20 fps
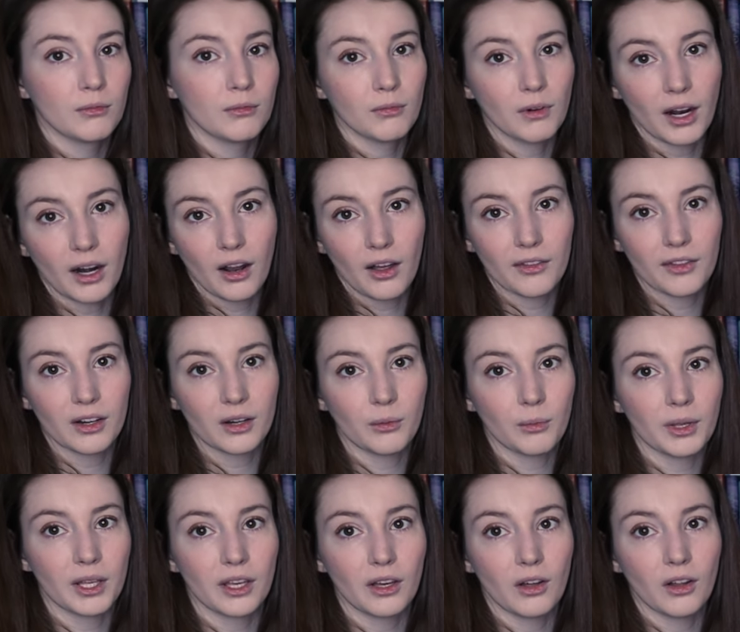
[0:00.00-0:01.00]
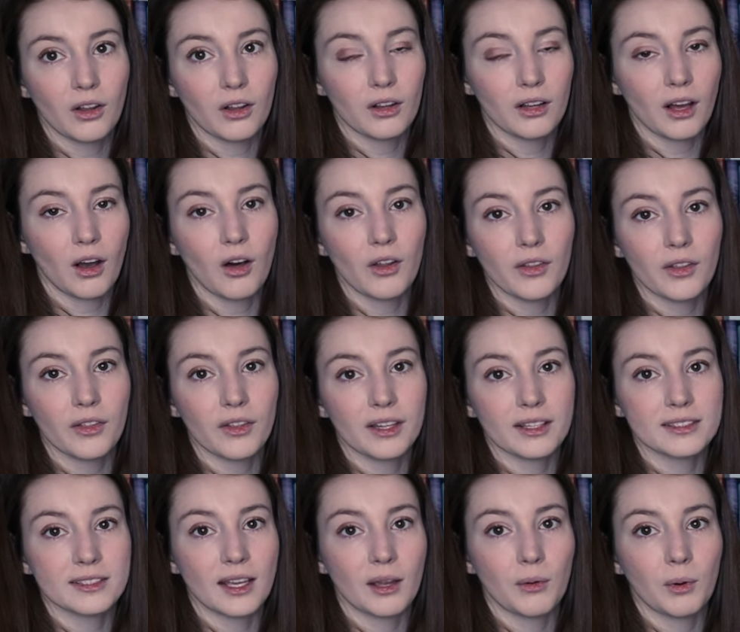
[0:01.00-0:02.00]
run on their wheel, all the
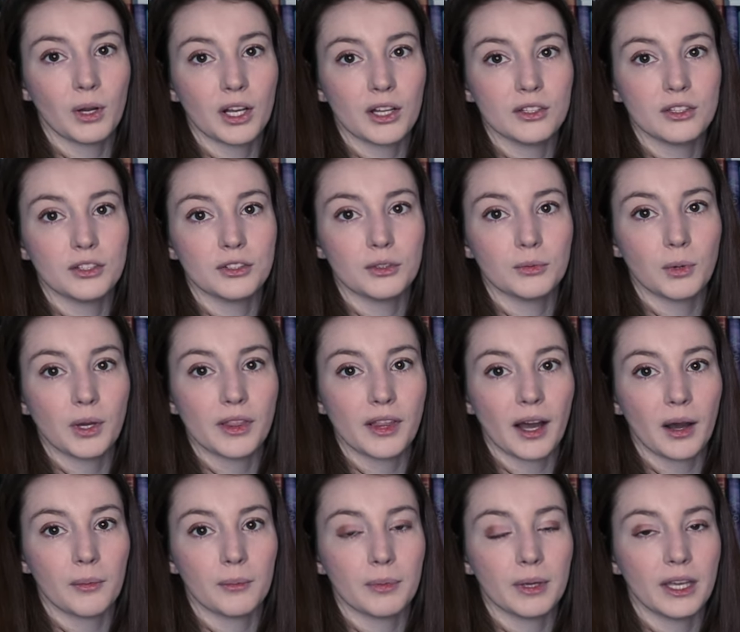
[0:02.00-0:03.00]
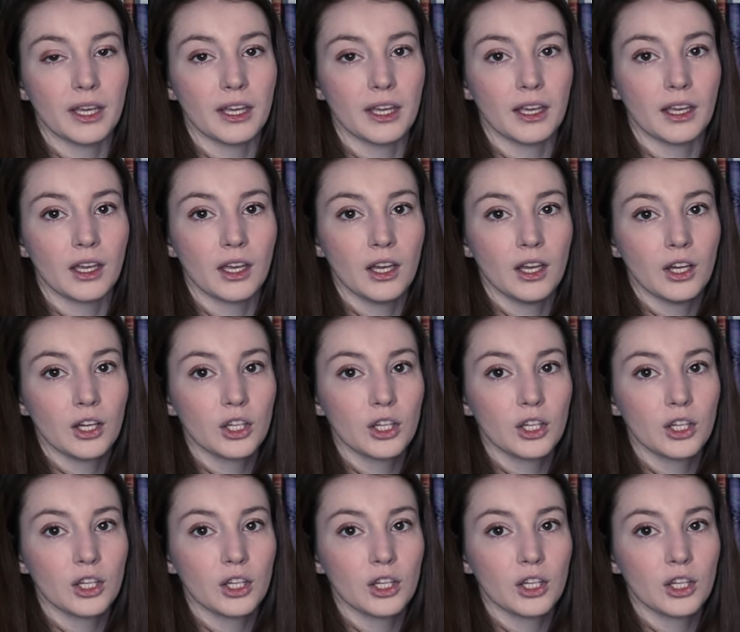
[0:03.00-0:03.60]
things they want to do without being